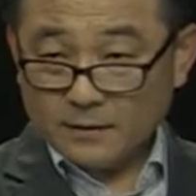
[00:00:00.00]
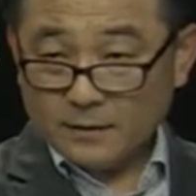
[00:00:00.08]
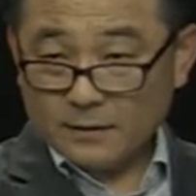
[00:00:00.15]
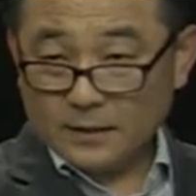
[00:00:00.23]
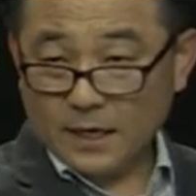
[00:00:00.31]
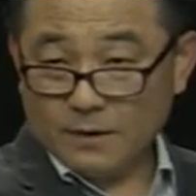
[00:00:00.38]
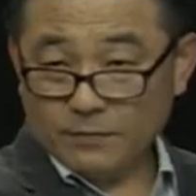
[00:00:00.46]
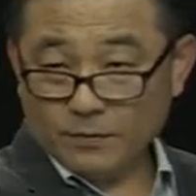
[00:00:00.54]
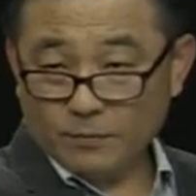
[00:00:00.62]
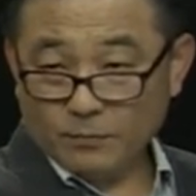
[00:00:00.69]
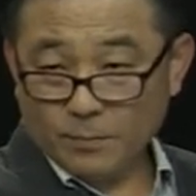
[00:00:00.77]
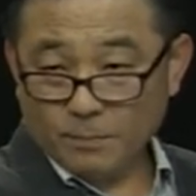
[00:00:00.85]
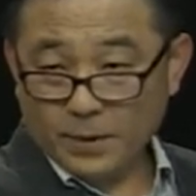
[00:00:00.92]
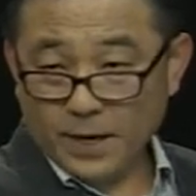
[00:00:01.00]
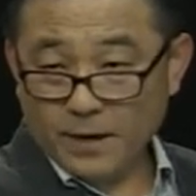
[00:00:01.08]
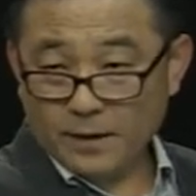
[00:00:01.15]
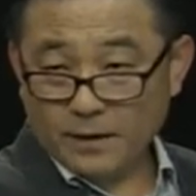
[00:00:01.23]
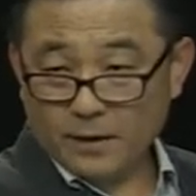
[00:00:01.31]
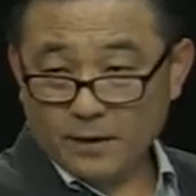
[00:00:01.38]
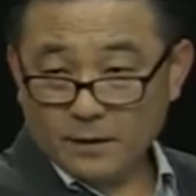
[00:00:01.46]
Types of
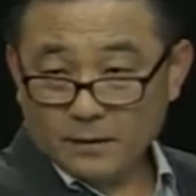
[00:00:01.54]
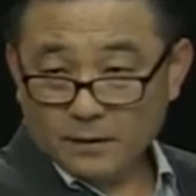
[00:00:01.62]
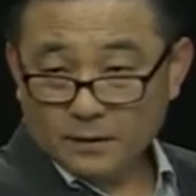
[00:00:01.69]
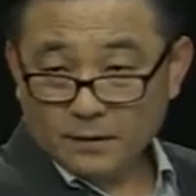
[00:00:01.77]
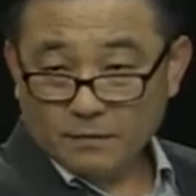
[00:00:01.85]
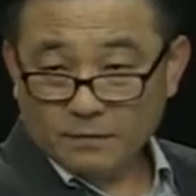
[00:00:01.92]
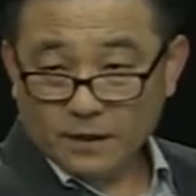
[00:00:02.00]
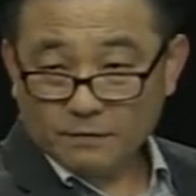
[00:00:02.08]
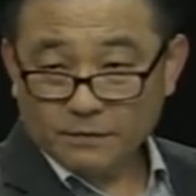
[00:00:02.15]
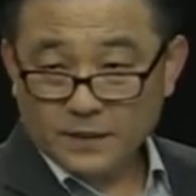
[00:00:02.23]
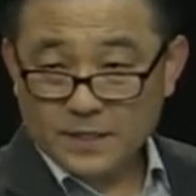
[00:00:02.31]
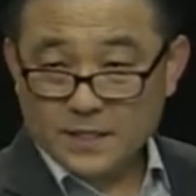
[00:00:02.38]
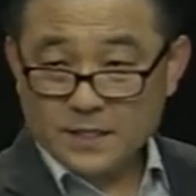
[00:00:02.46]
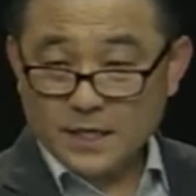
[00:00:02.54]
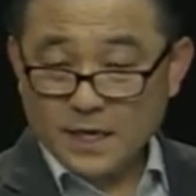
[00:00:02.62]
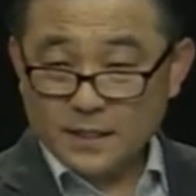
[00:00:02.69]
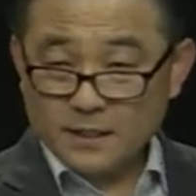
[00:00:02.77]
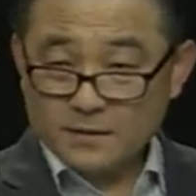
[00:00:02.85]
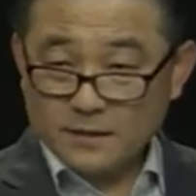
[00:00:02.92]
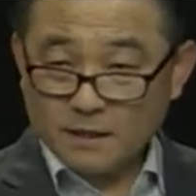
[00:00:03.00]
repair:
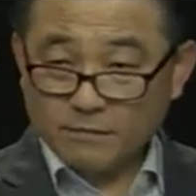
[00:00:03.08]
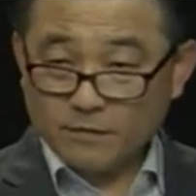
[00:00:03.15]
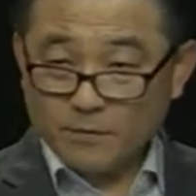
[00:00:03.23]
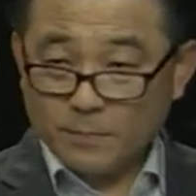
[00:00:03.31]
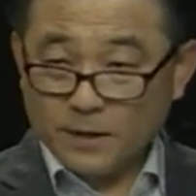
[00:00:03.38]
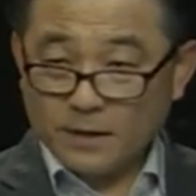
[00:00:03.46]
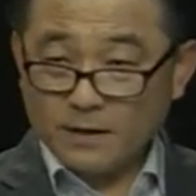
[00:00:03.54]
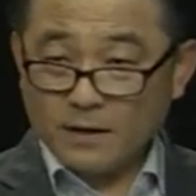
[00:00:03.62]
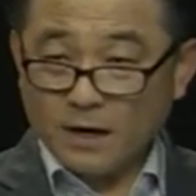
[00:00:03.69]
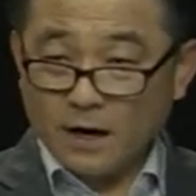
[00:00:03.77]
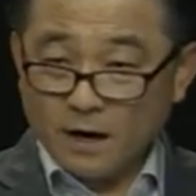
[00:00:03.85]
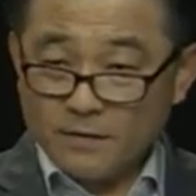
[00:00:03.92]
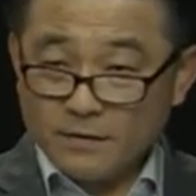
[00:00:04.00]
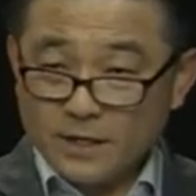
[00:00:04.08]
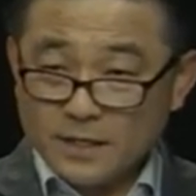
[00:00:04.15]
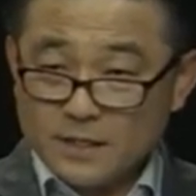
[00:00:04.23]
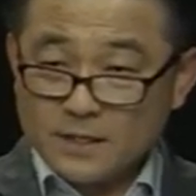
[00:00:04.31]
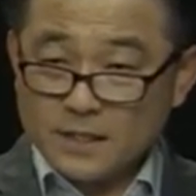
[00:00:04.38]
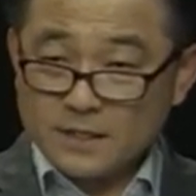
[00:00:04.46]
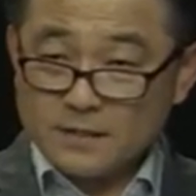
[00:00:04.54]
self-initiated self-repair,
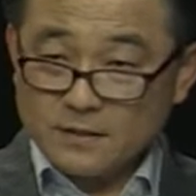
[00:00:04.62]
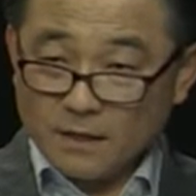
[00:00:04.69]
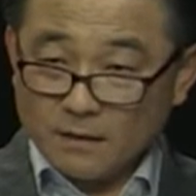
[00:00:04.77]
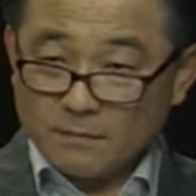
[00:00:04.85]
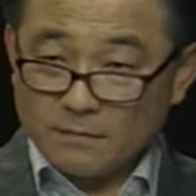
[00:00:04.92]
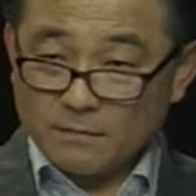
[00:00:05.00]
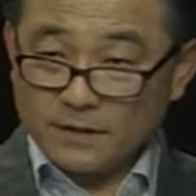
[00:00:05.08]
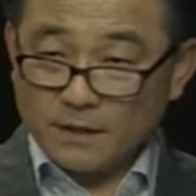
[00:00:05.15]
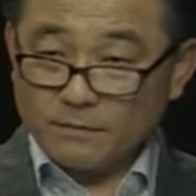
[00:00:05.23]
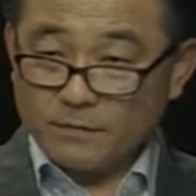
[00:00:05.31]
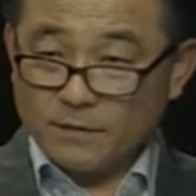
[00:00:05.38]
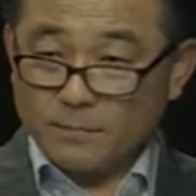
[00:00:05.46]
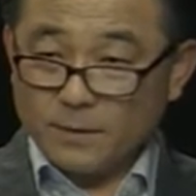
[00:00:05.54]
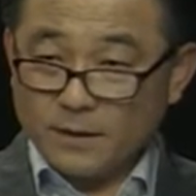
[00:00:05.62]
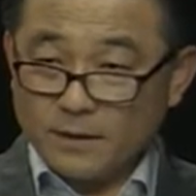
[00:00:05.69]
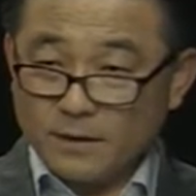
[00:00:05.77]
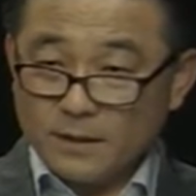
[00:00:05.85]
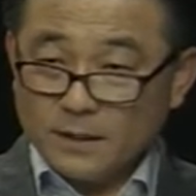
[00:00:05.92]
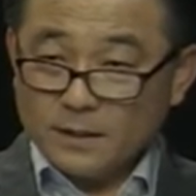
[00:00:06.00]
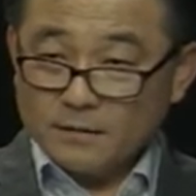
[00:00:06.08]
other-initiated
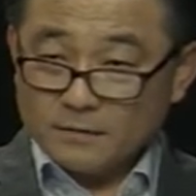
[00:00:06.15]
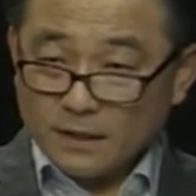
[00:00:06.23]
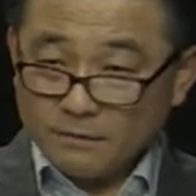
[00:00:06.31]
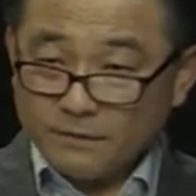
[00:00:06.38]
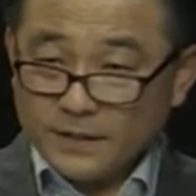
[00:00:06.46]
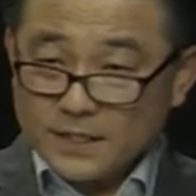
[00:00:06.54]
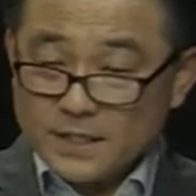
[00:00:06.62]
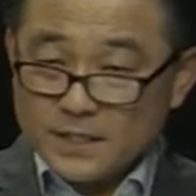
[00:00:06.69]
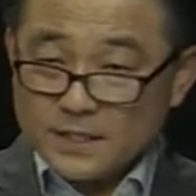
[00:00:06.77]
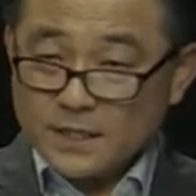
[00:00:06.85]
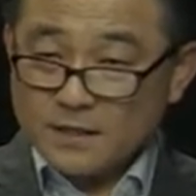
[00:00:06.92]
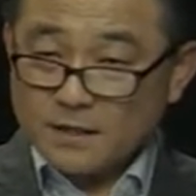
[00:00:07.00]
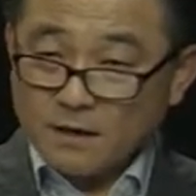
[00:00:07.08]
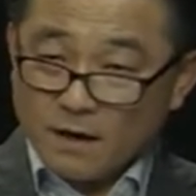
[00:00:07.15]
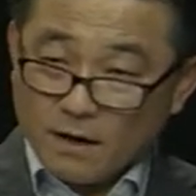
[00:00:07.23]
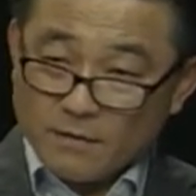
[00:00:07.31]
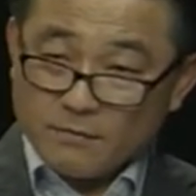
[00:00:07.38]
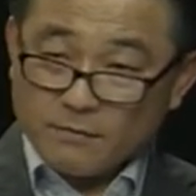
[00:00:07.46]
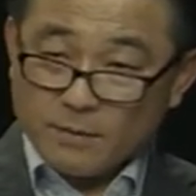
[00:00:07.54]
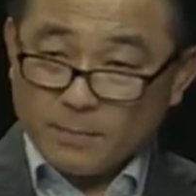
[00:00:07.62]
self-repair, self-initiated
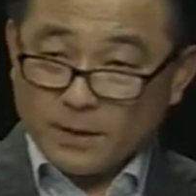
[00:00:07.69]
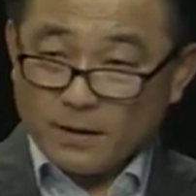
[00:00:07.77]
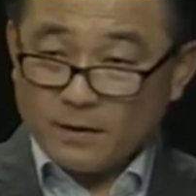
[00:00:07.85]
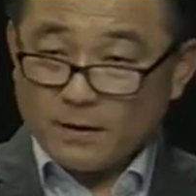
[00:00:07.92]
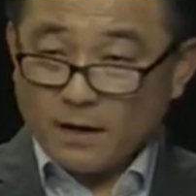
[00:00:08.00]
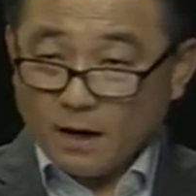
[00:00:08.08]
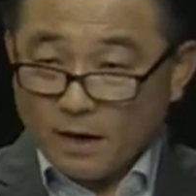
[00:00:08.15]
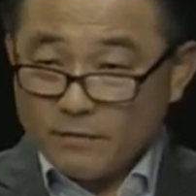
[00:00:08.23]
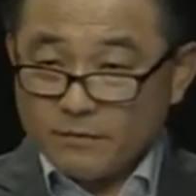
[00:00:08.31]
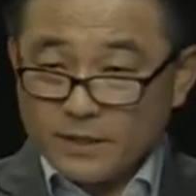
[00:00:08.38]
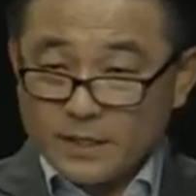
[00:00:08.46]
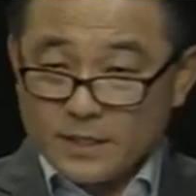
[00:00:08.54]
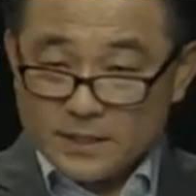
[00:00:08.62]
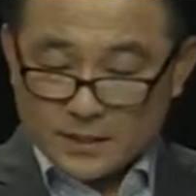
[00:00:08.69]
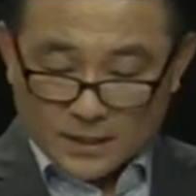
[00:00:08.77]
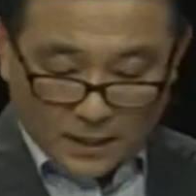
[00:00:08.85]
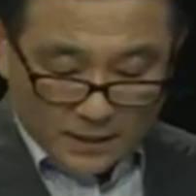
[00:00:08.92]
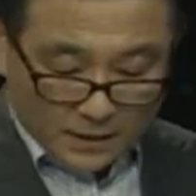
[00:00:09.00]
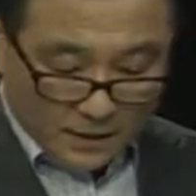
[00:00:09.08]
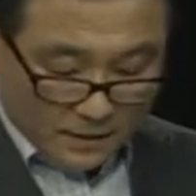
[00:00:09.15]
other repair,
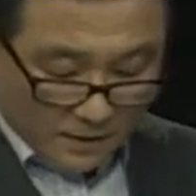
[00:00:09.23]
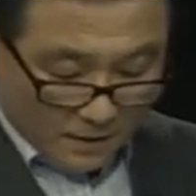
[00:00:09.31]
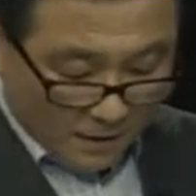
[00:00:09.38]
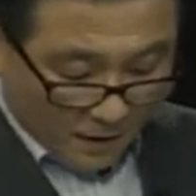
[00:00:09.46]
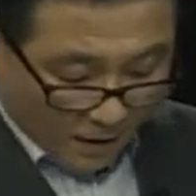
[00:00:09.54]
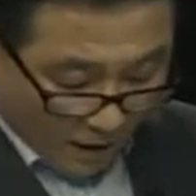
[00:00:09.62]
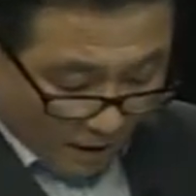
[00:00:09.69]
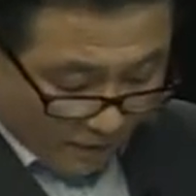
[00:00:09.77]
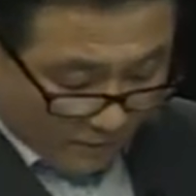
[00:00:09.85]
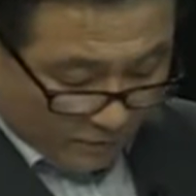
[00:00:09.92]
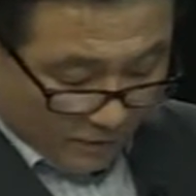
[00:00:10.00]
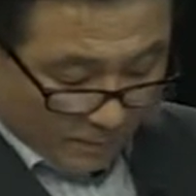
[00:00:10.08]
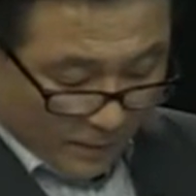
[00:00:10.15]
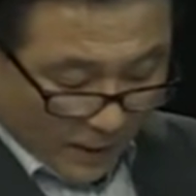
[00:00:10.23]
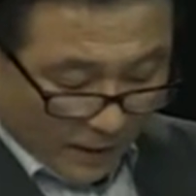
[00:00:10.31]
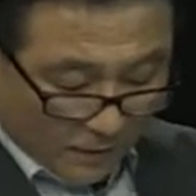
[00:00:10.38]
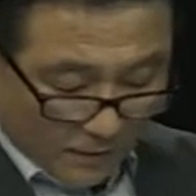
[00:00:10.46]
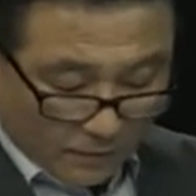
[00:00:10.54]
other-initiated other repair.